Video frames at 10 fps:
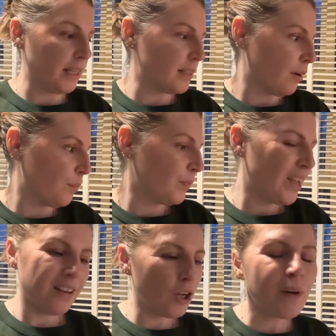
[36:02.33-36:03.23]
So
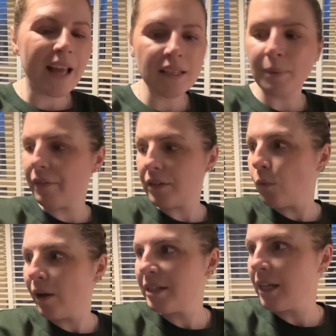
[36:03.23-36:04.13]
no one cares about this.
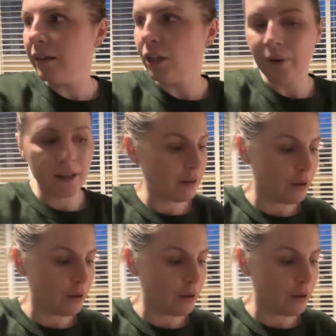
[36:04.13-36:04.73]
Why am I telling you? I don't know.